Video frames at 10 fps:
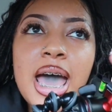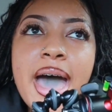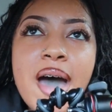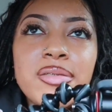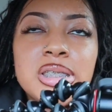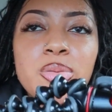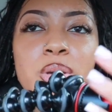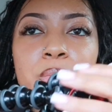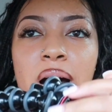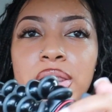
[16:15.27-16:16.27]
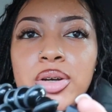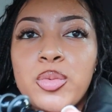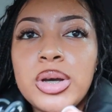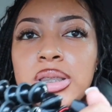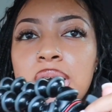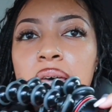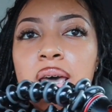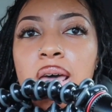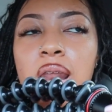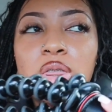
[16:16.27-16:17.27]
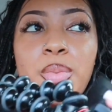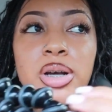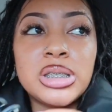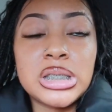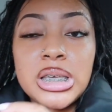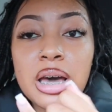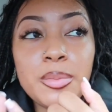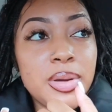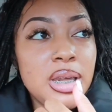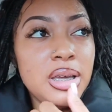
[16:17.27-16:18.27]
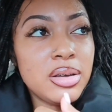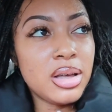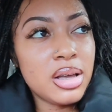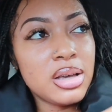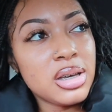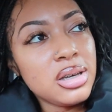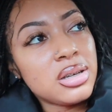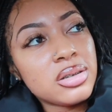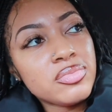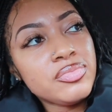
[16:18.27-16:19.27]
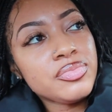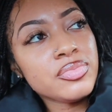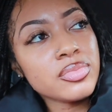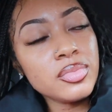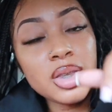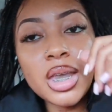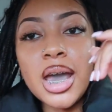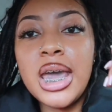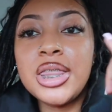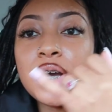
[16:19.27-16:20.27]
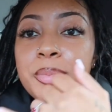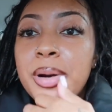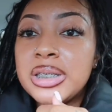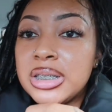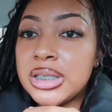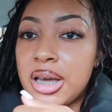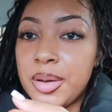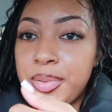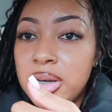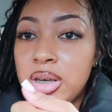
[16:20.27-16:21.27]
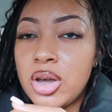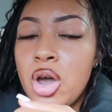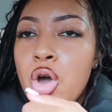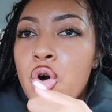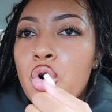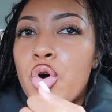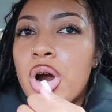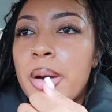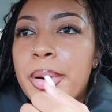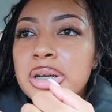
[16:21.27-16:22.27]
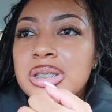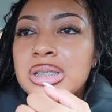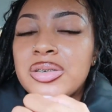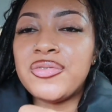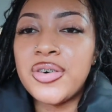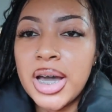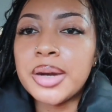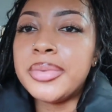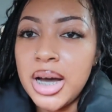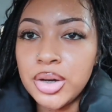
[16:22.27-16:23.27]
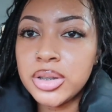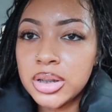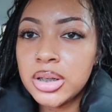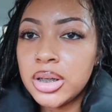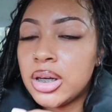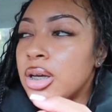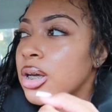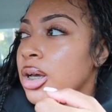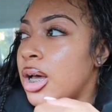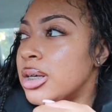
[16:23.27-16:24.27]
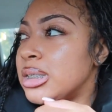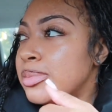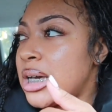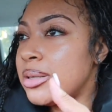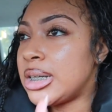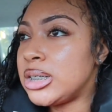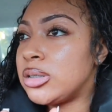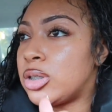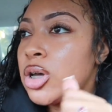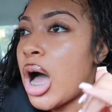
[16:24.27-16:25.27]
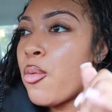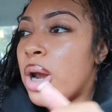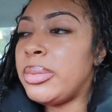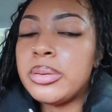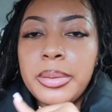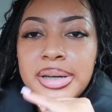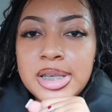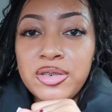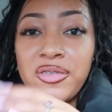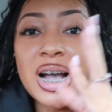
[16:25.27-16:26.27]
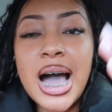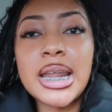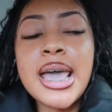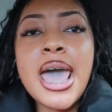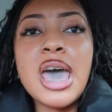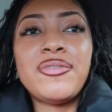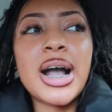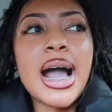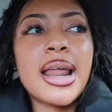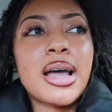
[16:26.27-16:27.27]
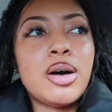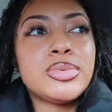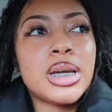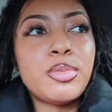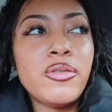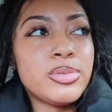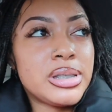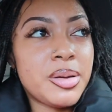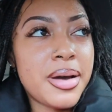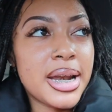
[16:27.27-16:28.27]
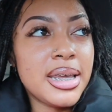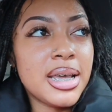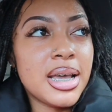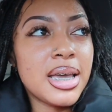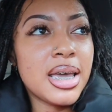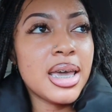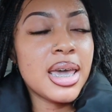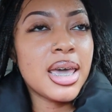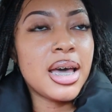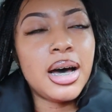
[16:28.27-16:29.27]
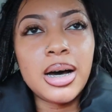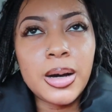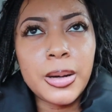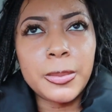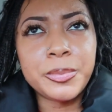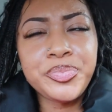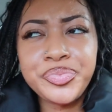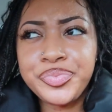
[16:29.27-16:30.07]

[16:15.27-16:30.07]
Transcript: having to be bothered with another person's company. Ew. Either a person's company or a person's fucking mouth. Cause sometimes I just I want to be by myself. If I gotta if I gotta come to the movies with somebody, um,